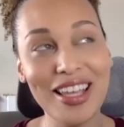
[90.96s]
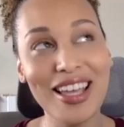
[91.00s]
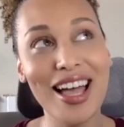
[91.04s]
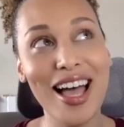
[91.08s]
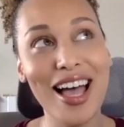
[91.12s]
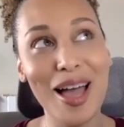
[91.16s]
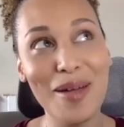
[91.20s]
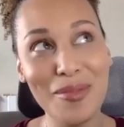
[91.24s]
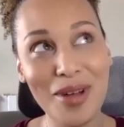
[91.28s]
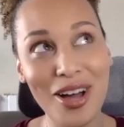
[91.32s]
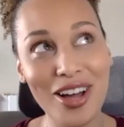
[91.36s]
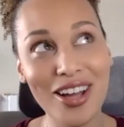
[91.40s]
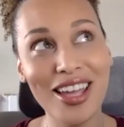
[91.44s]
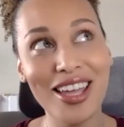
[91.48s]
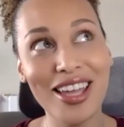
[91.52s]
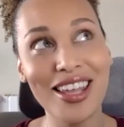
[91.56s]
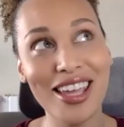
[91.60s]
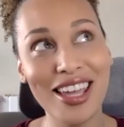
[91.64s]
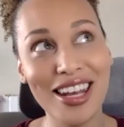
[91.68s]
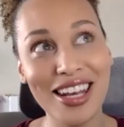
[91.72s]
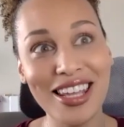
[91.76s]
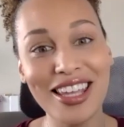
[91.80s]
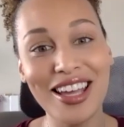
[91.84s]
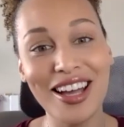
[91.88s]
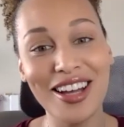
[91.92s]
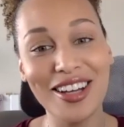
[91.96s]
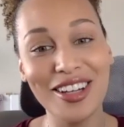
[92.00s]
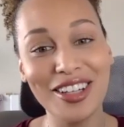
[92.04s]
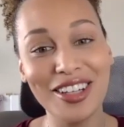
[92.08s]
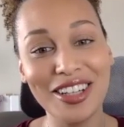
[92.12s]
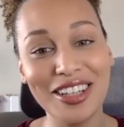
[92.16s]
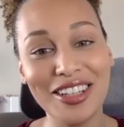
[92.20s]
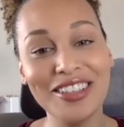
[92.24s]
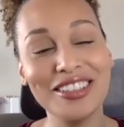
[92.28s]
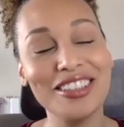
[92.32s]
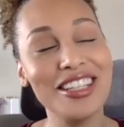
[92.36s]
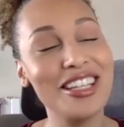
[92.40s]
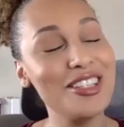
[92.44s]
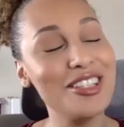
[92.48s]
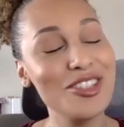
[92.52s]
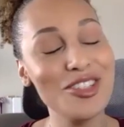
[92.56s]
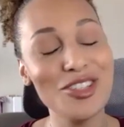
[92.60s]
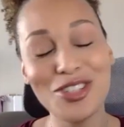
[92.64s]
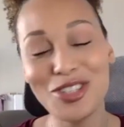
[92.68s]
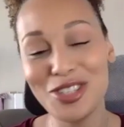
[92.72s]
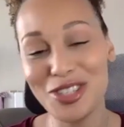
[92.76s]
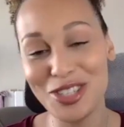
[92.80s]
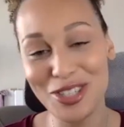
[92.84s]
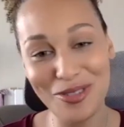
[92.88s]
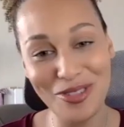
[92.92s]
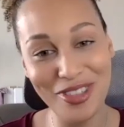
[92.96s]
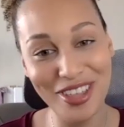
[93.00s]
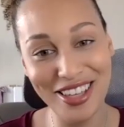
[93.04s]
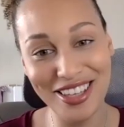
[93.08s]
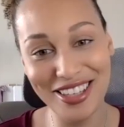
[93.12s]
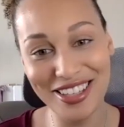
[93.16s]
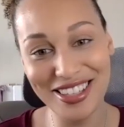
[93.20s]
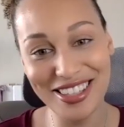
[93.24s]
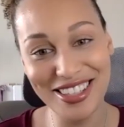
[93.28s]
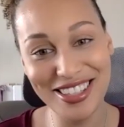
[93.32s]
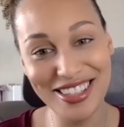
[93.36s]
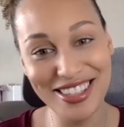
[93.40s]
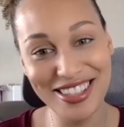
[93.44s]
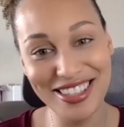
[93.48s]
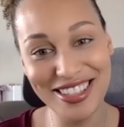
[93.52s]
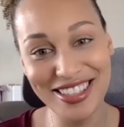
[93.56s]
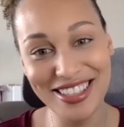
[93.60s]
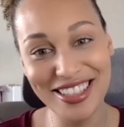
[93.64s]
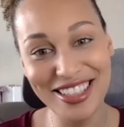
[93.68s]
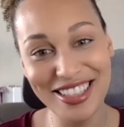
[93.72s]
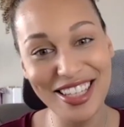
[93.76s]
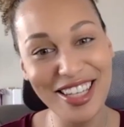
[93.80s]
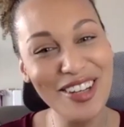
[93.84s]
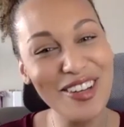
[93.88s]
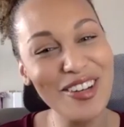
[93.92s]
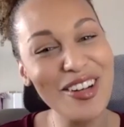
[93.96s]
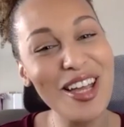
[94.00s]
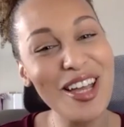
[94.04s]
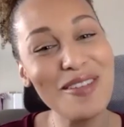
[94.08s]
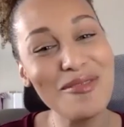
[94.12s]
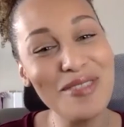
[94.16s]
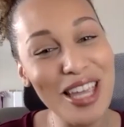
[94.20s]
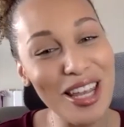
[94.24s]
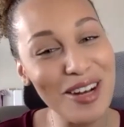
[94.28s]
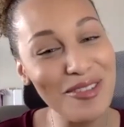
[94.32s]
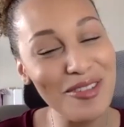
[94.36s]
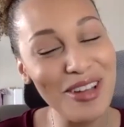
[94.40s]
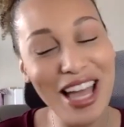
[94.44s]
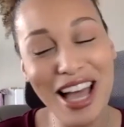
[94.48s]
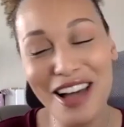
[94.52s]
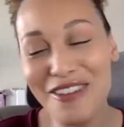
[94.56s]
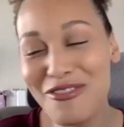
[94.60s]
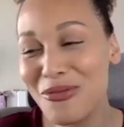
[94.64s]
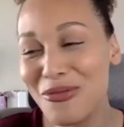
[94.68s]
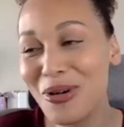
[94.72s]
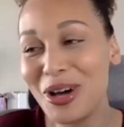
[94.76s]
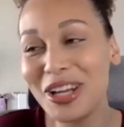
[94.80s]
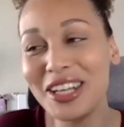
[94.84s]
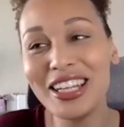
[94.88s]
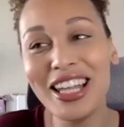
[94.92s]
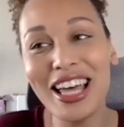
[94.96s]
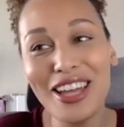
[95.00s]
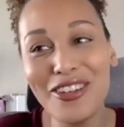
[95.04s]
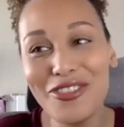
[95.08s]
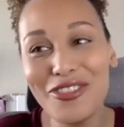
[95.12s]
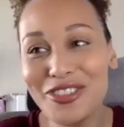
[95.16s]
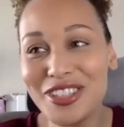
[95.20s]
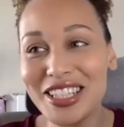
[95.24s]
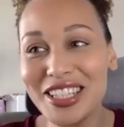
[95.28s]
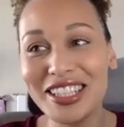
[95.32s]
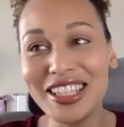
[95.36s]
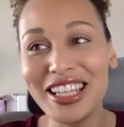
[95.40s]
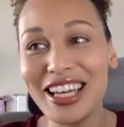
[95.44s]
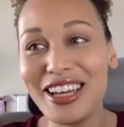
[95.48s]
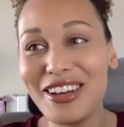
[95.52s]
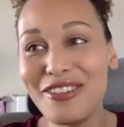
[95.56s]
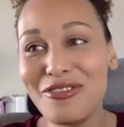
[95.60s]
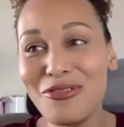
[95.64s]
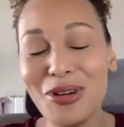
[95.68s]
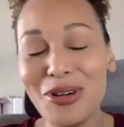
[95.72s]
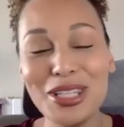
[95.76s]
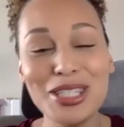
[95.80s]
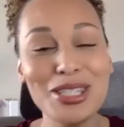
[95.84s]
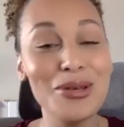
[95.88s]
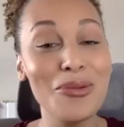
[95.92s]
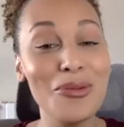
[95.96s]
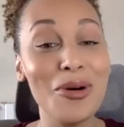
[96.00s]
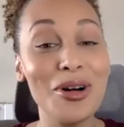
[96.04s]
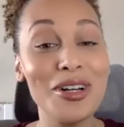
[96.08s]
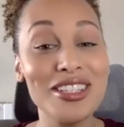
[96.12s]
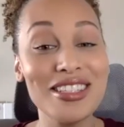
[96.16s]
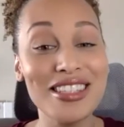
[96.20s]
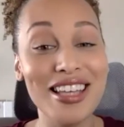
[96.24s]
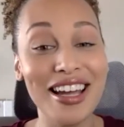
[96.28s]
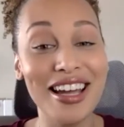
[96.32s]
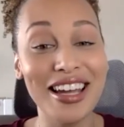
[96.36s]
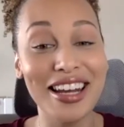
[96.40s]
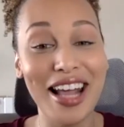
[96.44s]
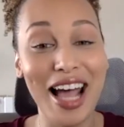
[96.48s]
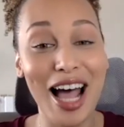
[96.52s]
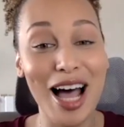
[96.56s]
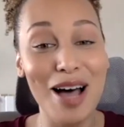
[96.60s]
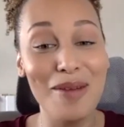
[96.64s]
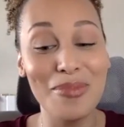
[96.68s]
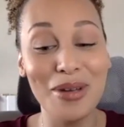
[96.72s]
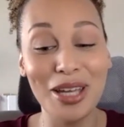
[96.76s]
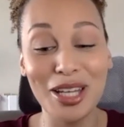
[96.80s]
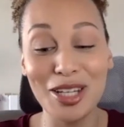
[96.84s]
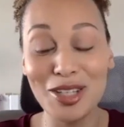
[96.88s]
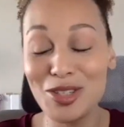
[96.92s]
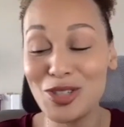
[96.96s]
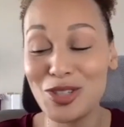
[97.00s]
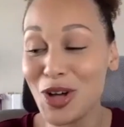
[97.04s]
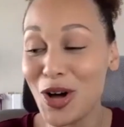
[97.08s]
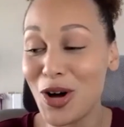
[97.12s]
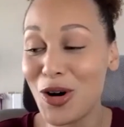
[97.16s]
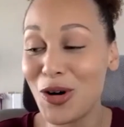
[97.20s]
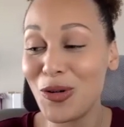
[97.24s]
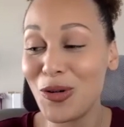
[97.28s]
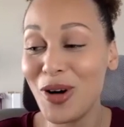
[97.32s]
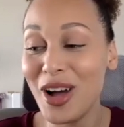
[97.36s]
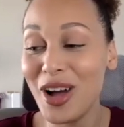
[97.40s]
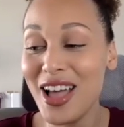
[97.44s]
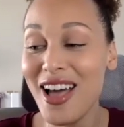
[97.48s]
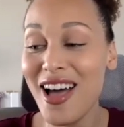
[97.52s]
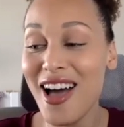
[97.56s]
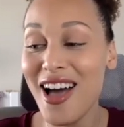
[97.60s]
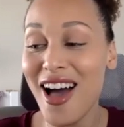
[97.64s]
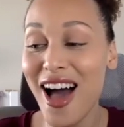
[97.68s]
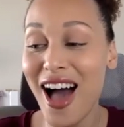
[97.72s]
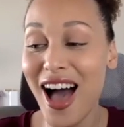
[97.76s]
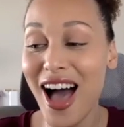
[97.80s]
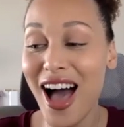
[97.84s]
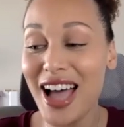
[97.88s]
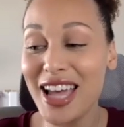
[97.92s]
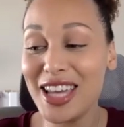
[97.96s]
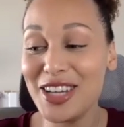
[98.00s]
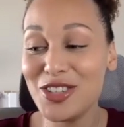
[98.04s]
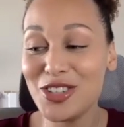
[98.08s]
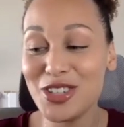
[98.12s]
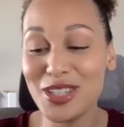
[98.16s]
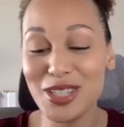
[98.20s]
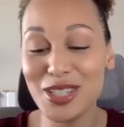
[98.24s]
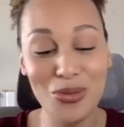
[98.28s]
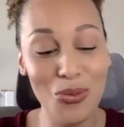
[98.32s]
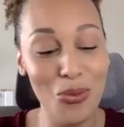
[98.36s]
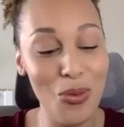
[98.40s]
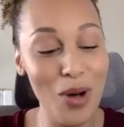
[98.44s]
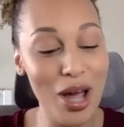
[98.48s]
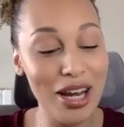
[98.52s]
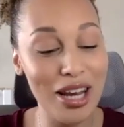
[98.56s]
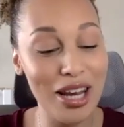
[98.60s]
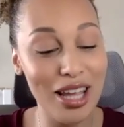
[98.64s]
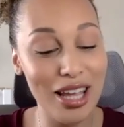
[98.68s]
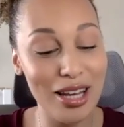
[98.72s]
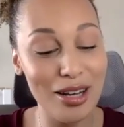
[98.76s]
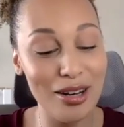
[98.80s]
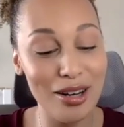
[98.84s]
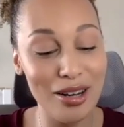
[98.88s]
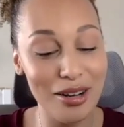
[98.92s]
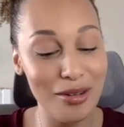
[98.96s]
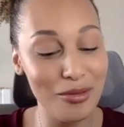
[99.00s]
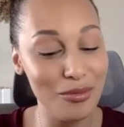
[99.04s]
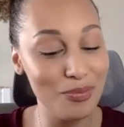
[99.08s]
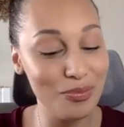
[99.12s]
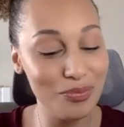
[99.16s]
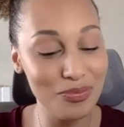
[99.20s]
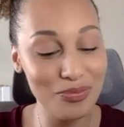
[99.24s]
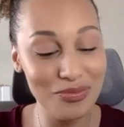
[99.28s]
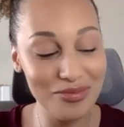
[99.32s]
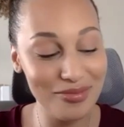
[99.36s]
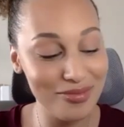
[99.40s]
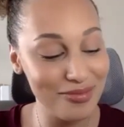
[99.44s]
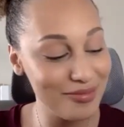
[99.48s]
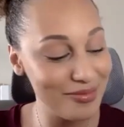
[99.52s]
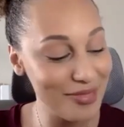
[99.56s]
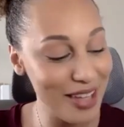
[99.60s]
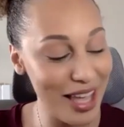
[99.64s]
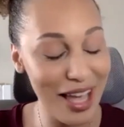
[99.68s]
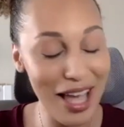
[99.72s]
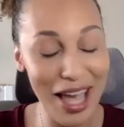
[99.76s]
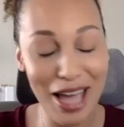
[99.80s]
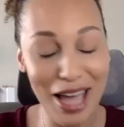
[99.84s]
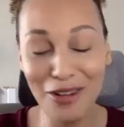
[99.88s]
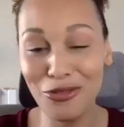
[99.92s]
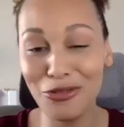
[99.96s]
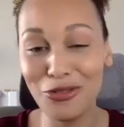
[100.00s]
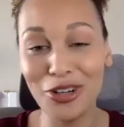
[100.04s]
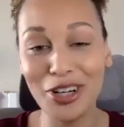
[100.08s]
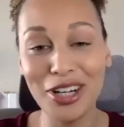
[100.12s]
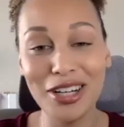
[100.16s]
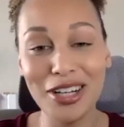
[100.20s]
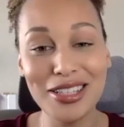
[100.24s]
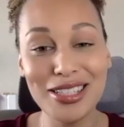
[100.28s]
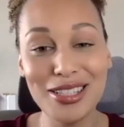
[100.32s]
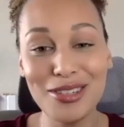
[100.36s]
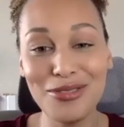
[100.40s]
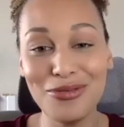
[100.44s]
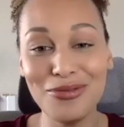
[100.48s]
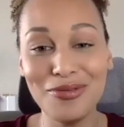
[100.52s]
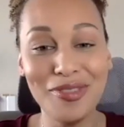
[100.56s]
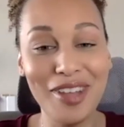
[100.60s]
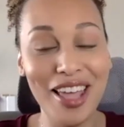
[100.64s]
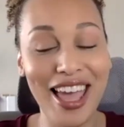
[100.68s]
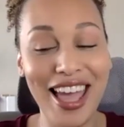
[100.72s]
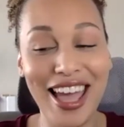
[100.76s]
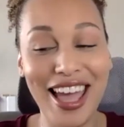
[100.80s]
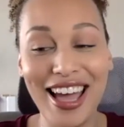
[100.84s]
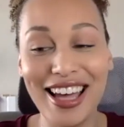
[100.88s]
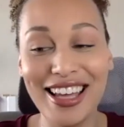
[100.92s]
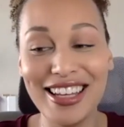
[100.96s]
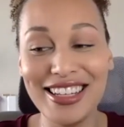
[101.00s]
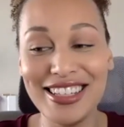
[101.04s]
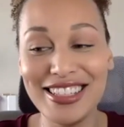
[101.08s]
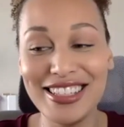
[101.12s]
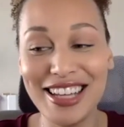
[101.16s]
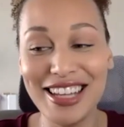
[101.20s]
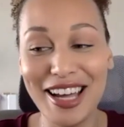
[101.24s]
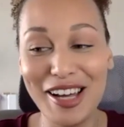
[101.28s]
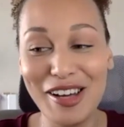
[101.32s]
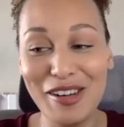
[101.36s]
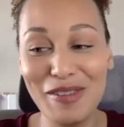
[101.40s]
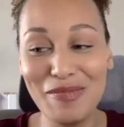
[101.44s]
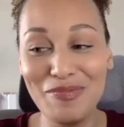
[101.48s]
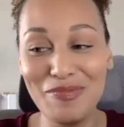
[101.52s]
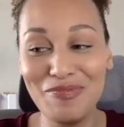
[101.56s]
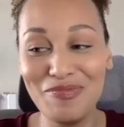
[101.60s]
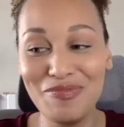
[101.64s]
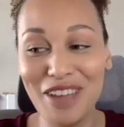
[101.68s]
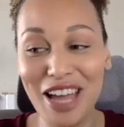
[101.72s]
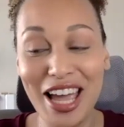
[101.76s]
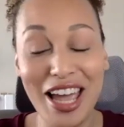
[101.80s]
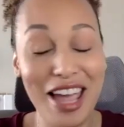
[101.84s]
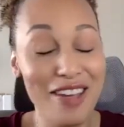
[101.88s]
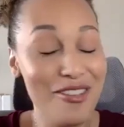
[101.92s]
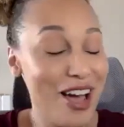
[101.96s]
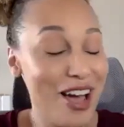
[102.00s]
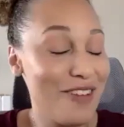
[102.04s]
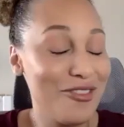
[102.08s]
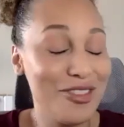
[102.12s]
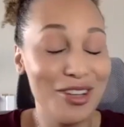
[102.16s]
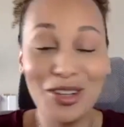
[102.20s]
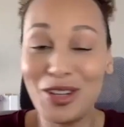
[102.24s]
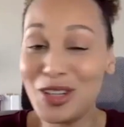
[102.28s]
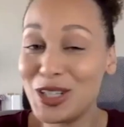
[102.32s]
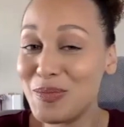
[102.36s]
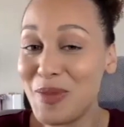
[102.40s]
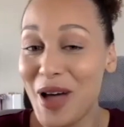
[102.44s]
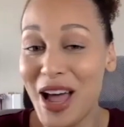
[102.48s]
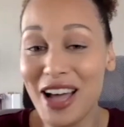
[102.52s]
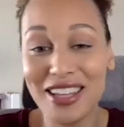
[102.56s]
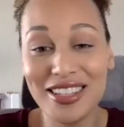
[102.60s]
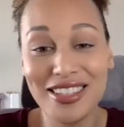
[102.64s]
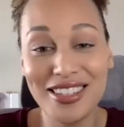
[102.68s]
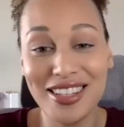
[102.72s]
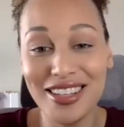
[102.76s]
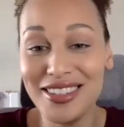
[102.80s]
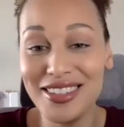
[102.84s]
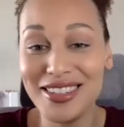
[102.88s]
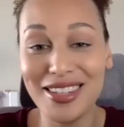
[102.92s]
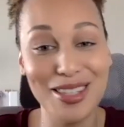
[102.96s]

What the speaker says: I'm not getting any younger. Let's just do this. You know what I mean? We have one life to live. What's the worst that can happen? So I just went in head first, and I haven't looked back since.